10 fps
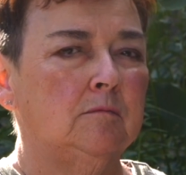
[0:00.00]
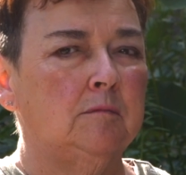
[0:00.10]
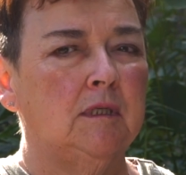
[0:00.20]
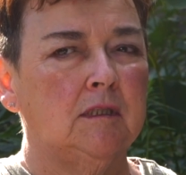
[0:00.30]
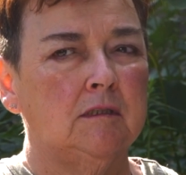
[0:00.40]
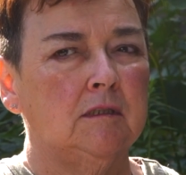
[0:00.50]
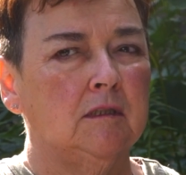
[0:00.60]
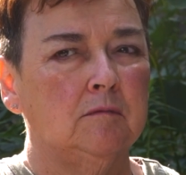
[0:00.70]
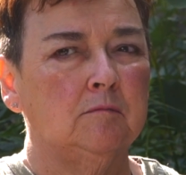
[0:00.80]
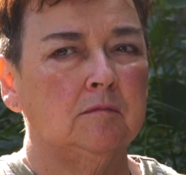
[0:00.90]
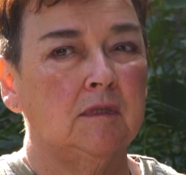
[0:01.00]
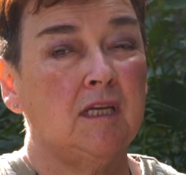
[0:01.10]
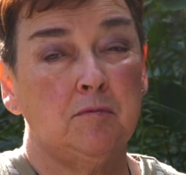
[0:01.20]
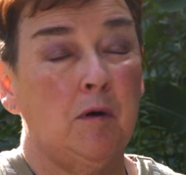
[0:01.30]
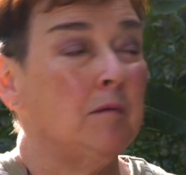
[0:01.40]
But
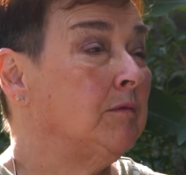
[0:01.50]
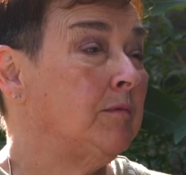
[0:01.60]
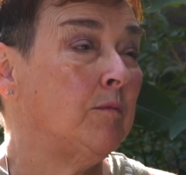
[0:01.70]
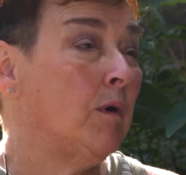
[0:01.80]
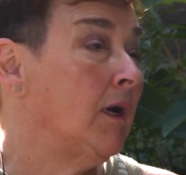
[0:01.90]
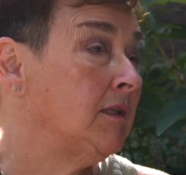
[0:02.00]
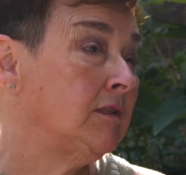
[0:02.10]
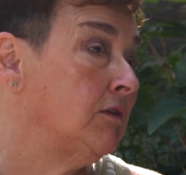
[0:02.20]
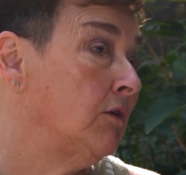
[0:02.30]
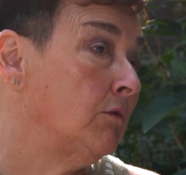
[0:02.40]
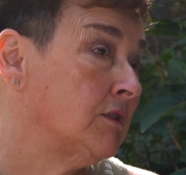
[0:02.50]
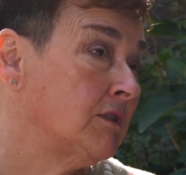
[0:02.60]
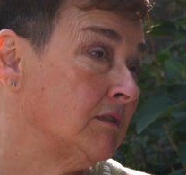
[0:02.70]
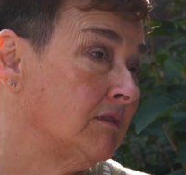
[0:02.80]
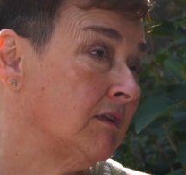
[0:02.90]
that's probably why I didn't notice
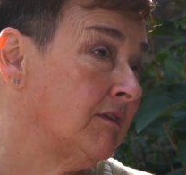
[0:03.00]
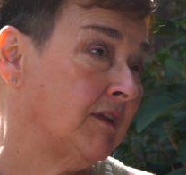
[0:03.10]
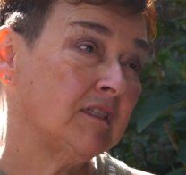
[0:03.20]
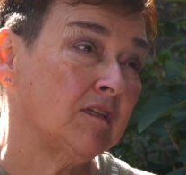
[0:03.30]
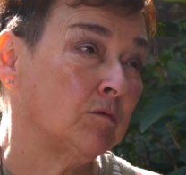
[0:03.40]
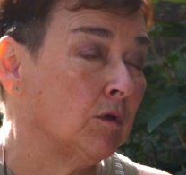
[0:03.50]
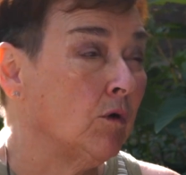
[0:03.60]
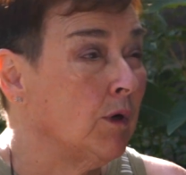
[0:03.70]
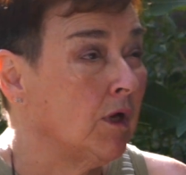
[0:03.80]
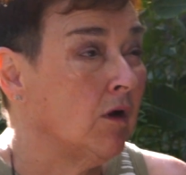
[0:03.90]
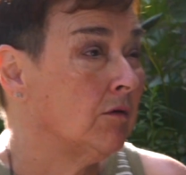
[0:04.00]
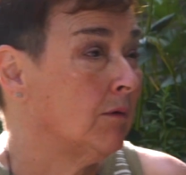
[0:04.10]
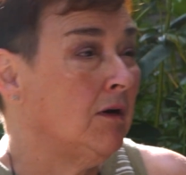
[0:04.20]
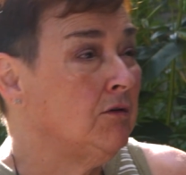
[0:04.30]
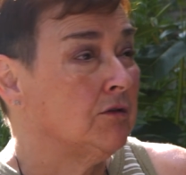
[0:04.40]
the things that were going on
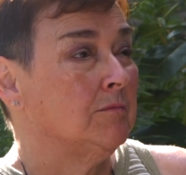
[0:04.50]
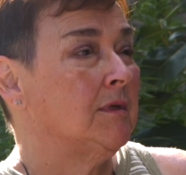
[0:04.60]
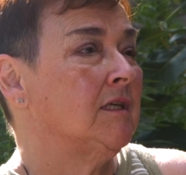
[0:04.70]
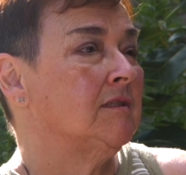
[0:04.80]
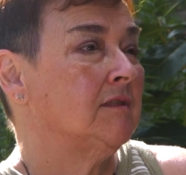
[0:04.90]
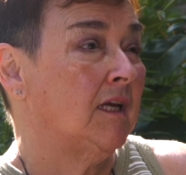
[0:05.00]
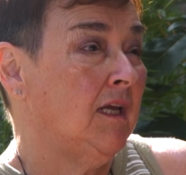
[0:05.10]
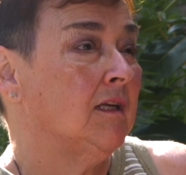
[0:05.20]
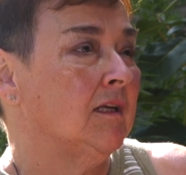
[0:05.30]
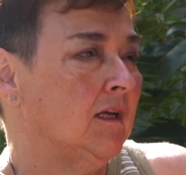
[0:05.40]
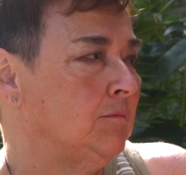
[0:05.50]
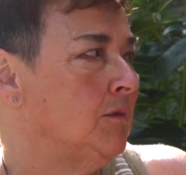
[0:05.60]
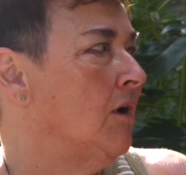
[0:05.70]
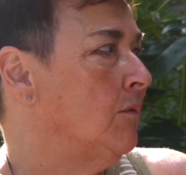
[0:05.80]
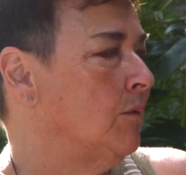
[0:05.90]
around her, because again, I'm
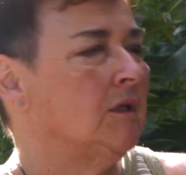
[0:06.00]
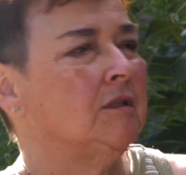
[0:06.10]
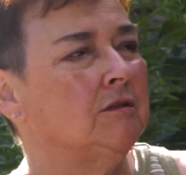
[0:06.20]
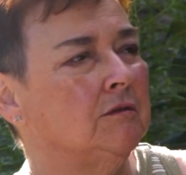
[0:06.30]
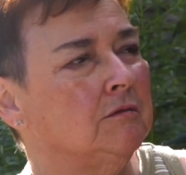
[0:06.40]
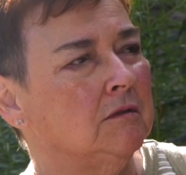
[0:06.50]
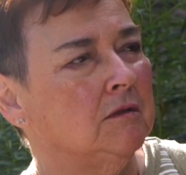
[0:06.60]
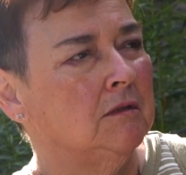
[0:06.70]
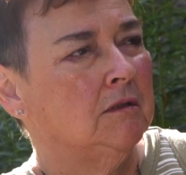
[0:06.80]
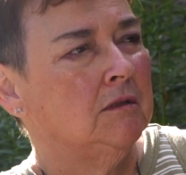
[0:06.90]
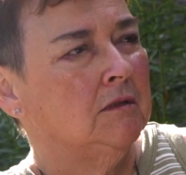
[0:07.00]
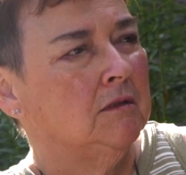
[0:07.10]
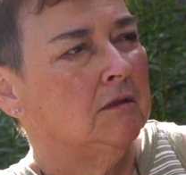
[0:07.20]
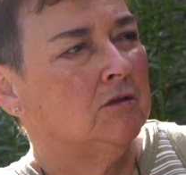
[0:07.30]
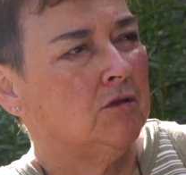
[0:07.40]
not one to
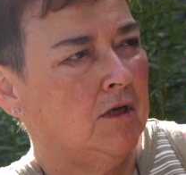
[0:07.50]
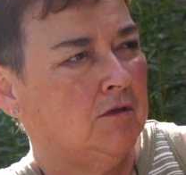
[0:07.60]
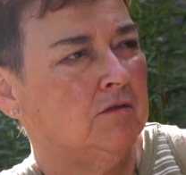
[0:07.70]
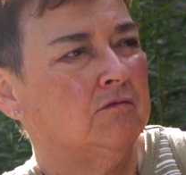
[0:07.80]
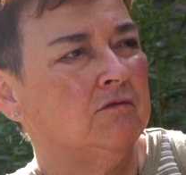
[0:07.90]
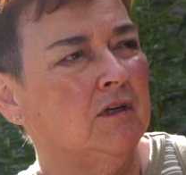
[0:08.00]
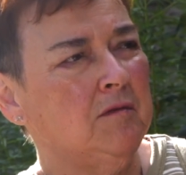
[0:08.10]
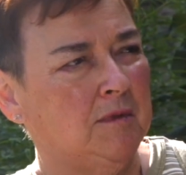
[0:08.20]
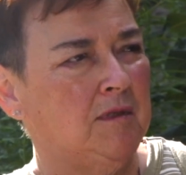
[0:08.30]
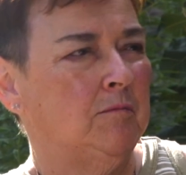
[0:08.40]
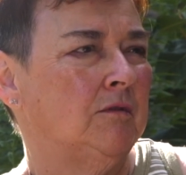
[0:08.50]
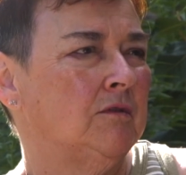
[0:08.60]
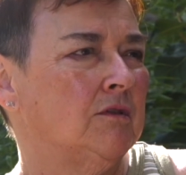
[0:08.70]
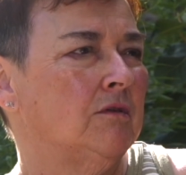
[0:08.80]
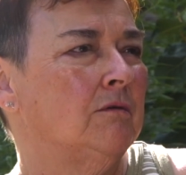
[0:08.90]
try to confront people,
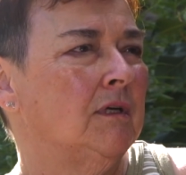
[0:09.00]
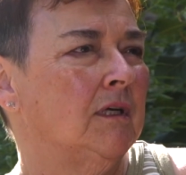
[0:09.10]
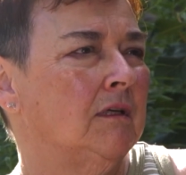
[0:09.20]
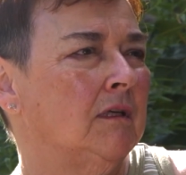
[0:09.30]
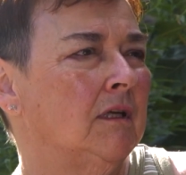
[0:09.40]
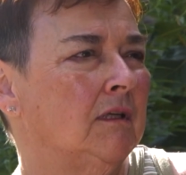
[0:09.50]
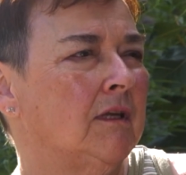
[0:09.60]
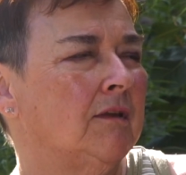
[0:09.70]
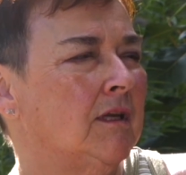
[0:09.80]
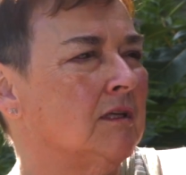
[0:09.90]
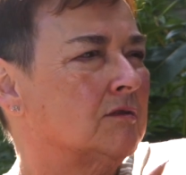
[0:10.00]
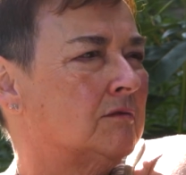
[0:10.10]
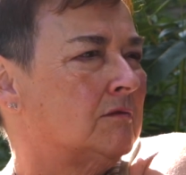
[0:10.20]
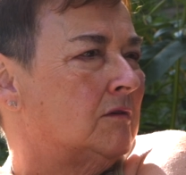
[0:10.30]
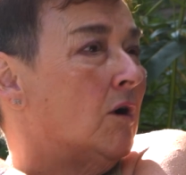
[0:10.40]
so I let things
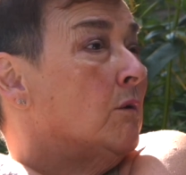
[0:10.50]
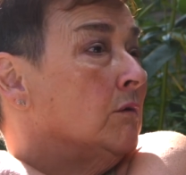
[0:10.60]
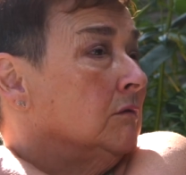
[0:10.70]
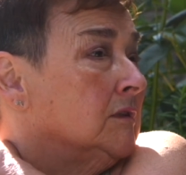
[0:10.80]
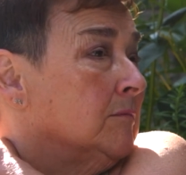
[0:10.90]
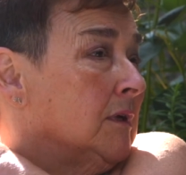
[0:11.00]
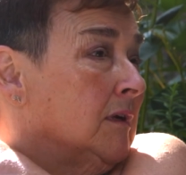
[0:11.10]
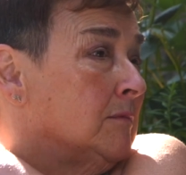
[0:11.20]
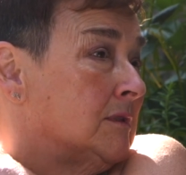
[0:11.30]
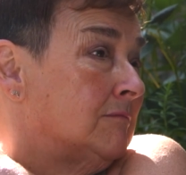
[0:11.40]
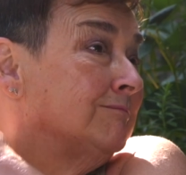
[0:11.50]
go sometimes.